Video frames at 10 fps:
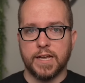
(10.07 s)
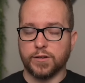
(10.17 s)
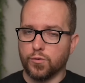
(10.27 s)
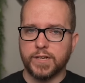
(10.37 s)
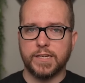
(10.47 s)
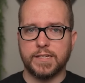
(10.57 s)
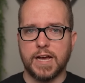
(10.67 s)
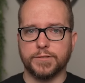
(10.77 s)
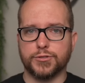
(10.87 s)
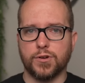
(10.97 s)
And according to
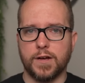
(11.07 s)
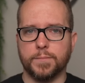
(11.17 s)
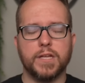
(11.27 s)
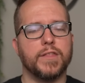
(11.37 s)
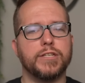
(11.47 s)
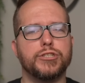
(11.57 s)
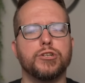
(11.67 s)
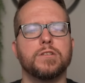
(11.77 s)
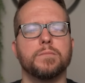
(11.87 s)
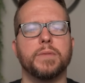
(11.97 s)
Donald Trump, they
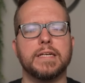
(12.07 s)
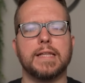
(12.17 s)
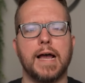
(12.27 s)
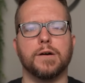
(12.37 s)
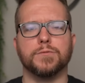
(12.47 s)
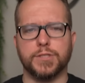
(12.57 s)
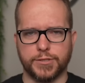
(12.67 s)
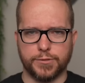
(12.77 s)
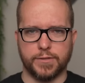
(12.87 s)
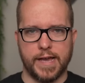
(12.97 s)
shouldn't be allowed to
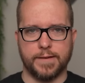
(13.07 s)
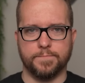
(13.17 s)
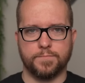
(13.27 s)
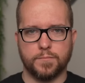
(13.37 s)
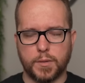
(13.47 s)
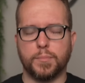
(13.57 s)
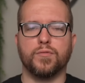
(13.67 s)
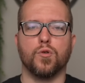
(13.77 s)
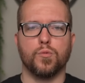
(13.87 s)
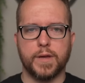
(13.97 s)
do that. But
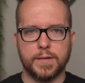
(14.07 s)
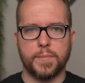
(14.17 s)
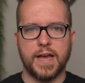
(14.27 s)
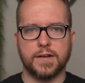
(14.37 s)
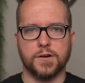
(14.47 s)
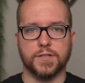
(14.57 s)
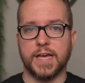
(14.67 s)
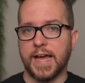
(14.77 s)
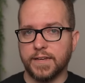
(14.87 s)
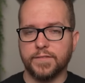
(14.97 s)
before we unpack all
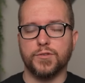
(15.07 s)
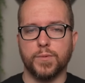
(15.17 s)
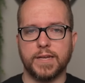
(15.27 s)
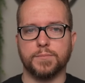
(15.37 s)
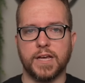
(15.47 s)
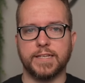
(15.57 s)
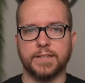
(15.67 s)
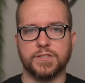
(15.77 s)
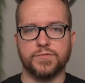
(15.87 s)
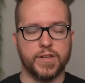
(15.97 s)
that, if you end up
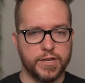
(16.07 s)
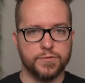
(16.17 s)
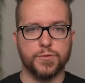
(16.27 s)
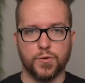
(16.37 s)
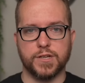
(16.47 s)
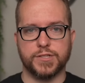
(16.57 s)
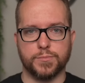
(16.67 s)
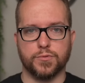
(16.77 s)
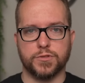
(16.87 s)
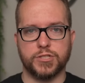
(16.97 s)
liking this video and you want to
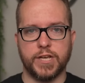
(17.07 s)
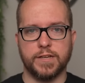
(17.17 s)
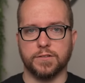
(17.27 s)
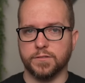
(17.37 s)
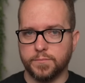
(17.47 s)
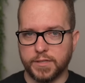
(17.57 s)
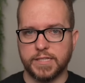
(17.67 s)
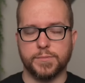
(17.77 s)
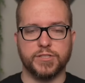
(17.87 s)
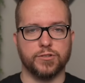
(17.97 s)
support the channel,
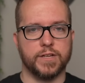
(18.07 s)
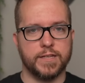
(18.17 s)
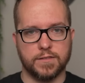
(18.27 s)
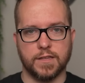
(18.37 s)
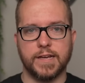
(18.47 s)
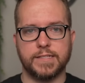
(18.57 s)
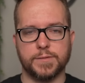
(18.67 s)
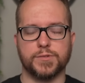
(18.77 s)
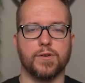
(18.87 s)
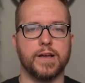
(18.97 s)
please be sure to hit the like,
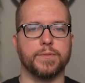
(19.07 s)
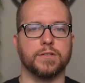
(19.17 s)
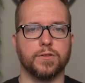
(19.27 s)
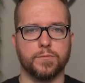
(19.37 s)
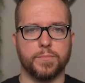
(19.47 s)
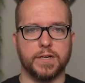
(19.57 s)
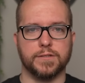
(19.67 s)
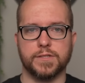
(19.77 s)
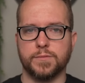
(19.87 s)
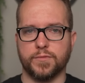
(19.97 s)
subscribe, and alert
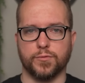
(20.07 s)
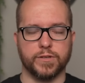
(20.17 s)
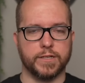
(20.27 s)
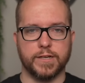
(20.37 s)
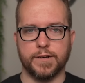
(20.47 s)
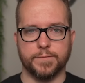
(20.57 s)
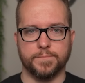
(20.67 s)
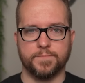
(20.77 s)
bells before you go.